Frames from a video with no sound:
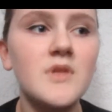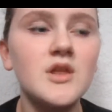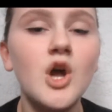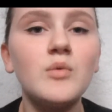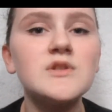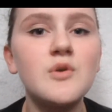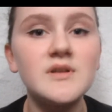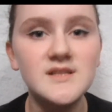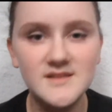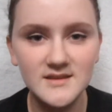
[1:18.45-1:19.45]
no one's
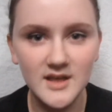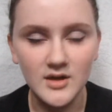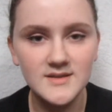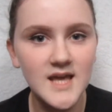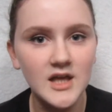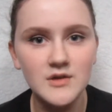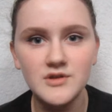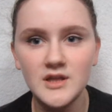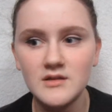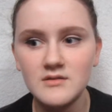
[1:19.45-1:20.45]
going to sit there and tell you
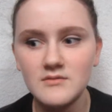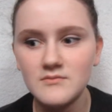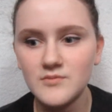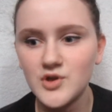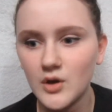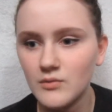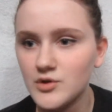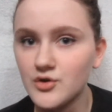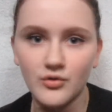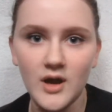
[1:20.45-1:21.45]
that, you know,
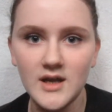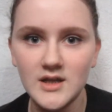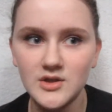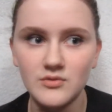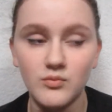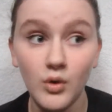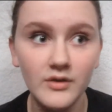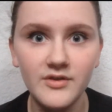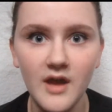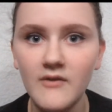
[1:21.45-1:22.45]
you're great and you're
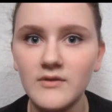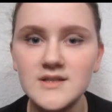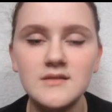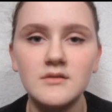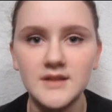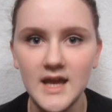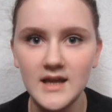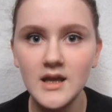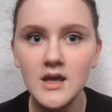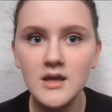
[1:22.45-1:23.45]
worth it every single
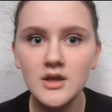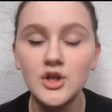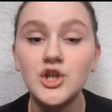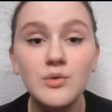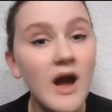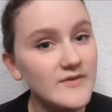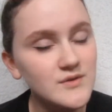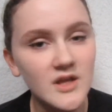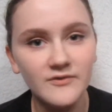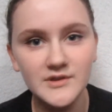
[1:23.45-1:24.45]
day. You have to
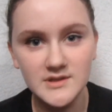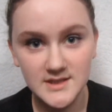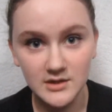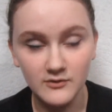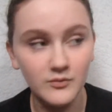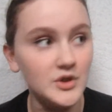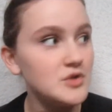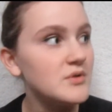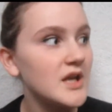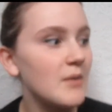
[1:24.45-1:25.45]
do that for yourself. When
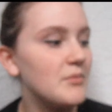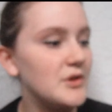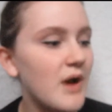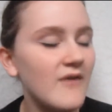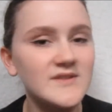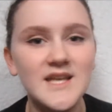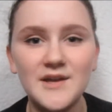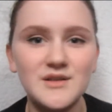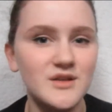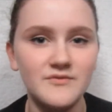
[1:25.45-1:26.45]
you get up, you have to tell
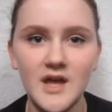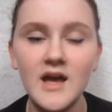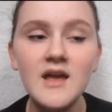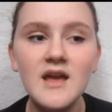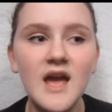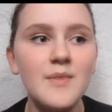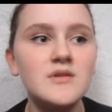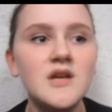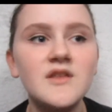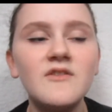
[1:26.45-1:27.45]
yourself that. And
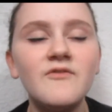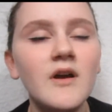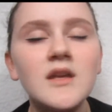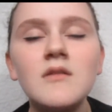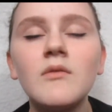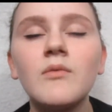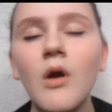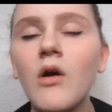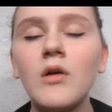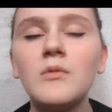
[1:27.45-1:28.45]
there's nothing fucking
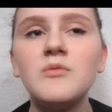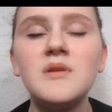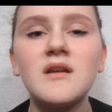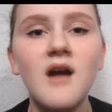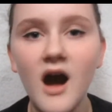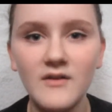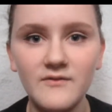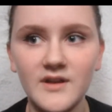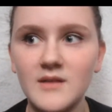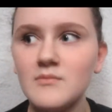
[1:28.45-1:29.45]
wrong with being
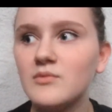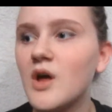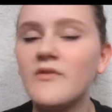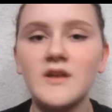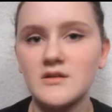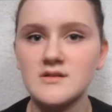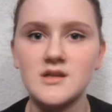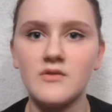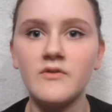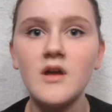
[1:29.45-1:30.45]
confident and loving
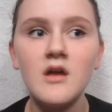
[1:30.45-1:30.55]
yourself.